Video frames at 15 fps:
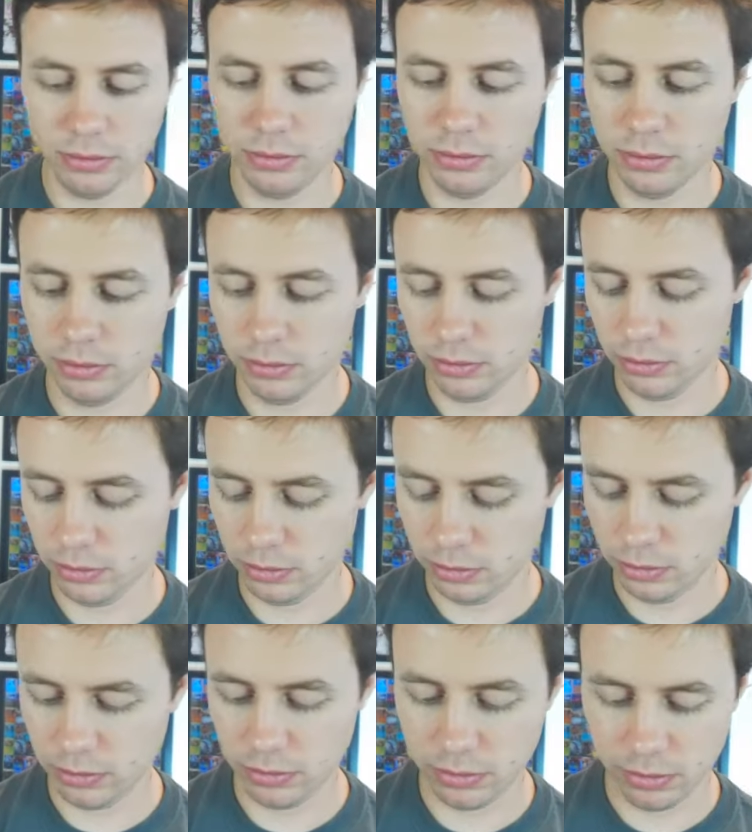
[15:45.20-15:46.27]

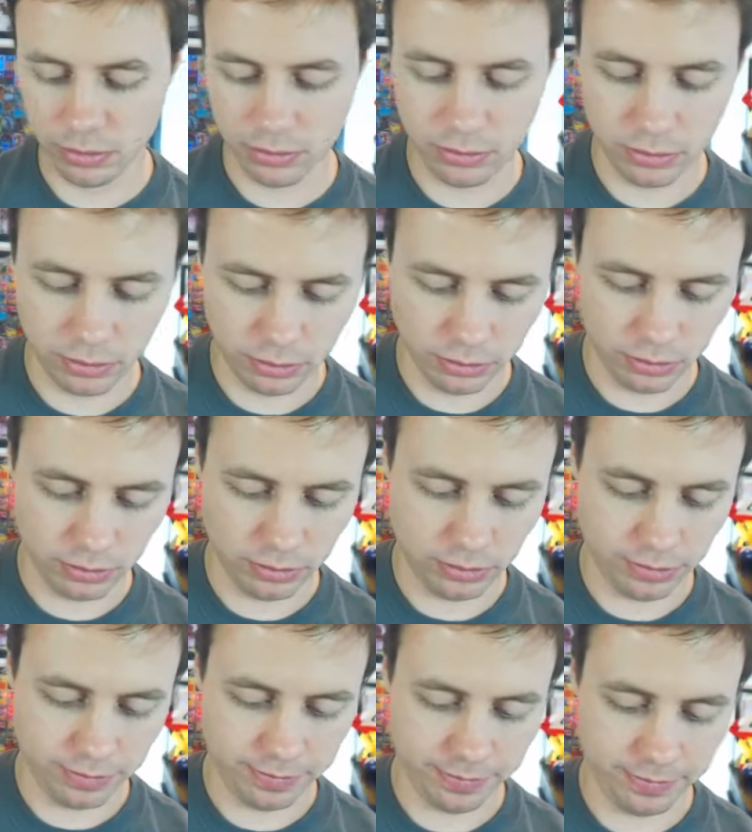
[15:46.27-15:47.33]

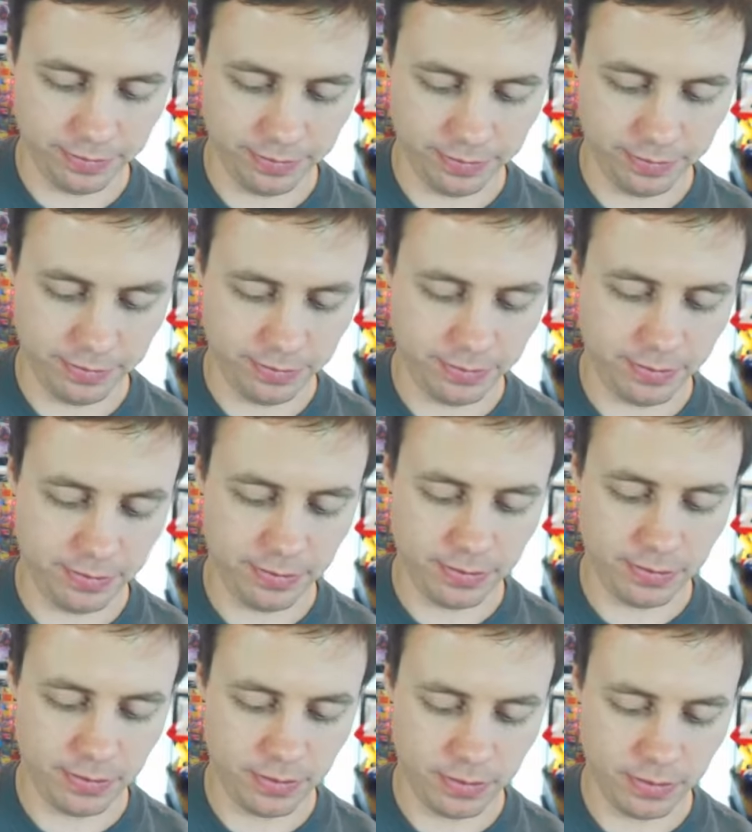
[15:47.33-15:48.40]

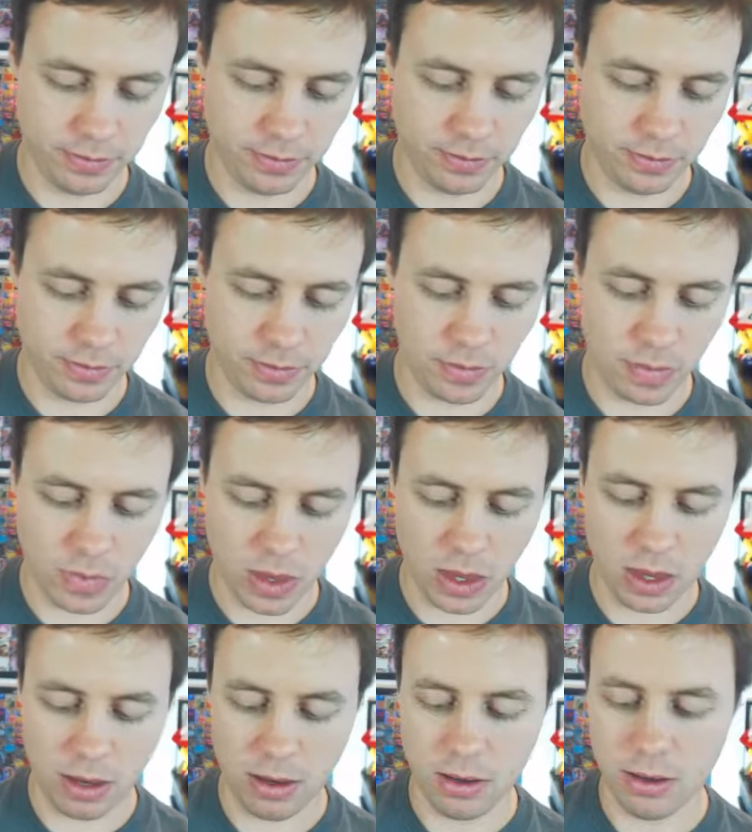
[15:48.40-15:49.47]

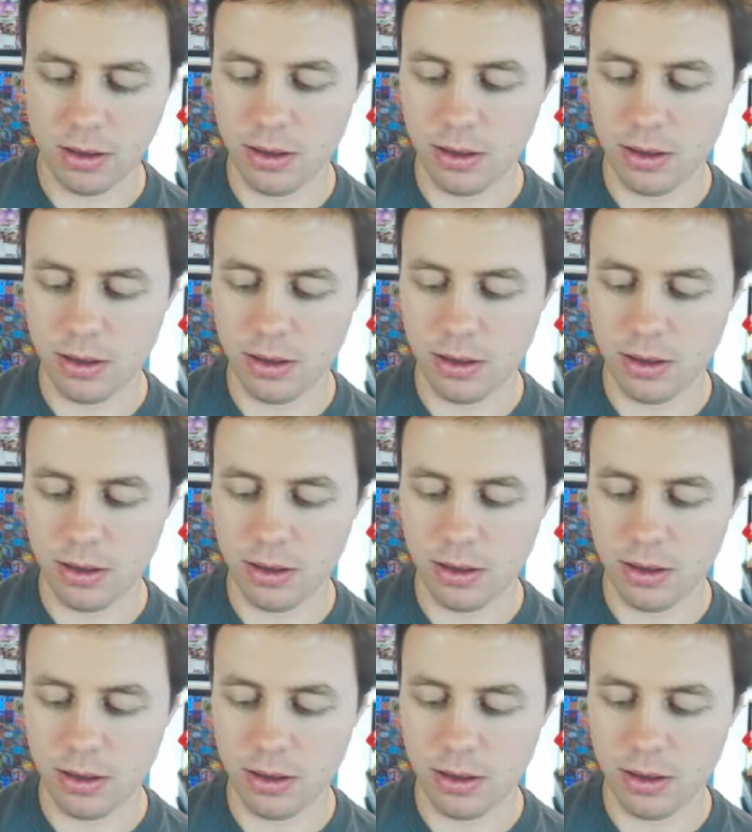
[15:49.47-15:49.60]
[no speech]